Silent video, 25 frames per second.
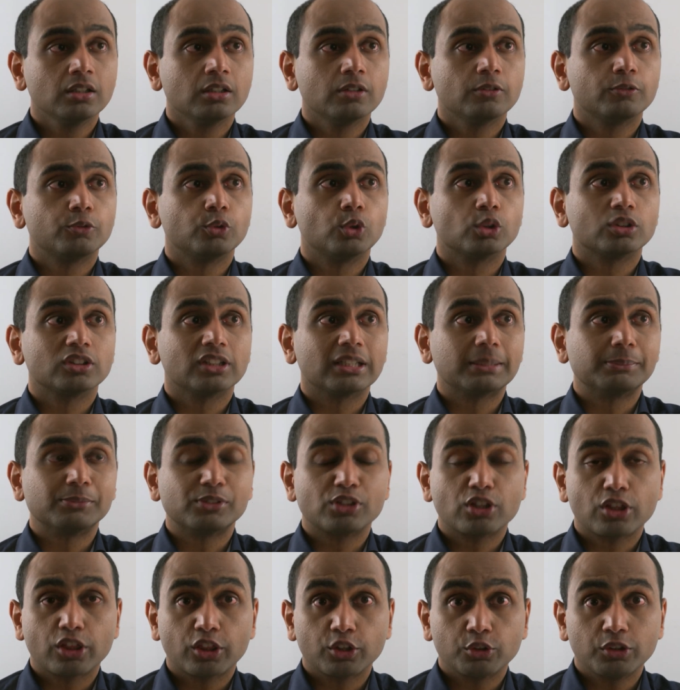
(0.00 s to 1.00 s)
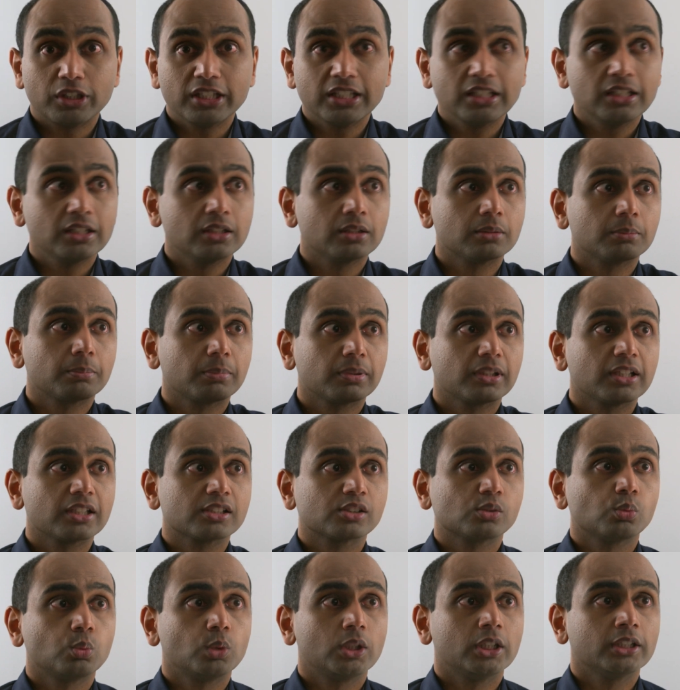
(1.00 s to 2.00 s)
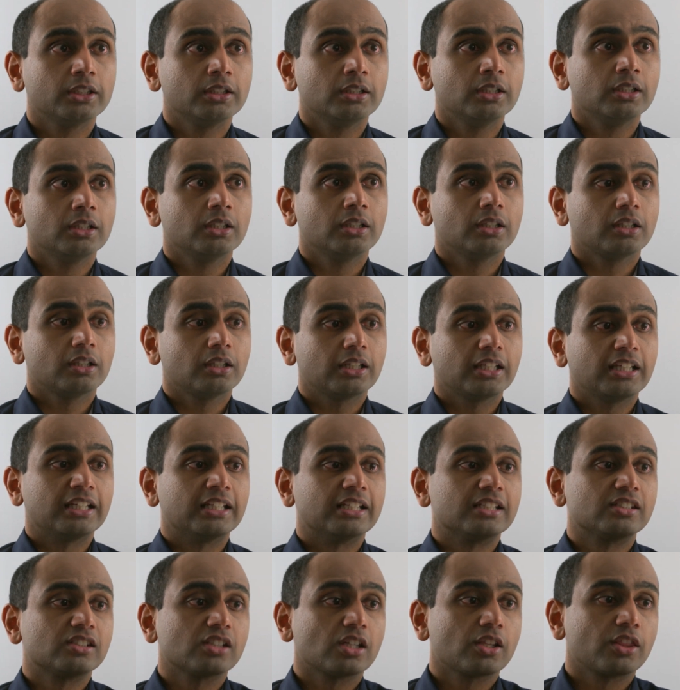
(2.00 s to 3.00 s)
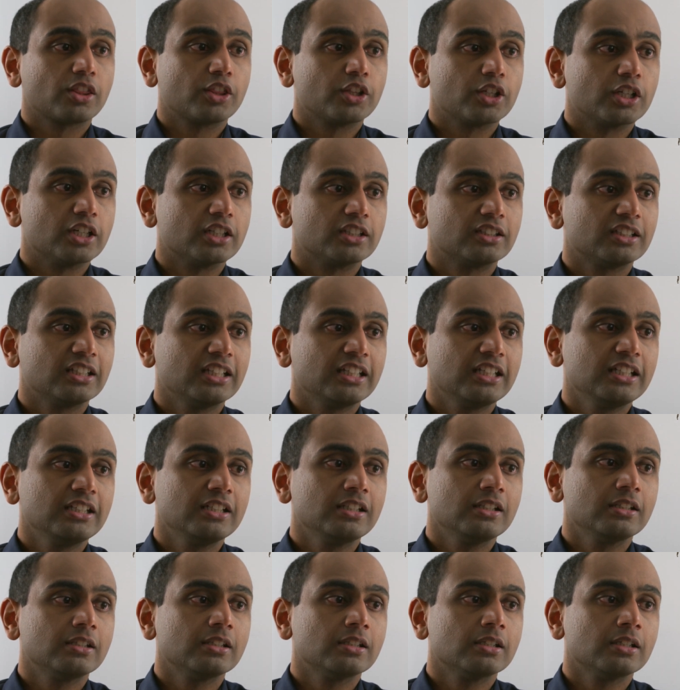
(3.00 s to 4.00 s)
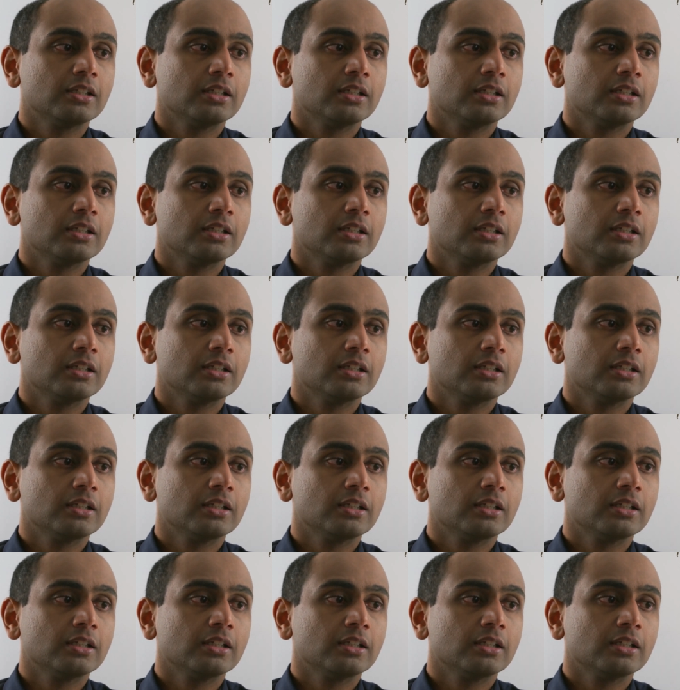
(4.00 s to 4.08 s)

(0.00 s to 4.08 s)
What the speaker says: 4 times 3 plus 1 is 13.